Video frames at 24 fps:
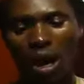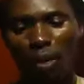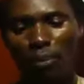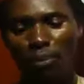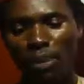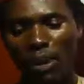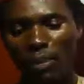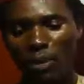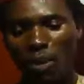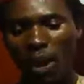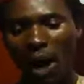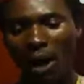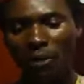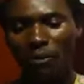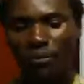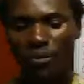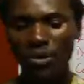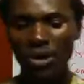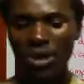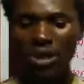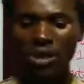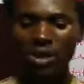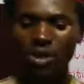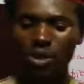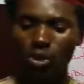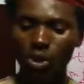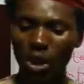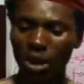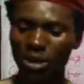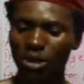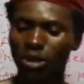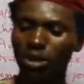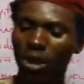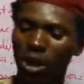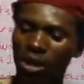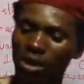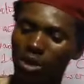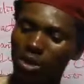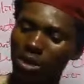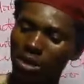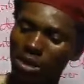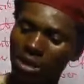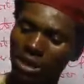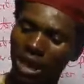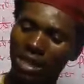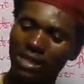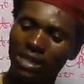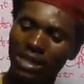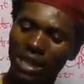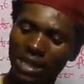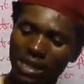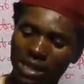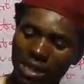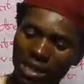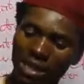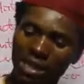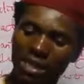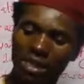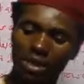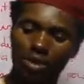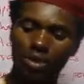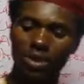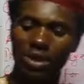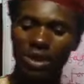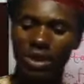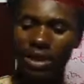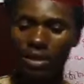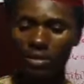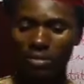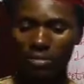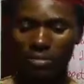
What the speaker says: people are free to entrust their destinies with.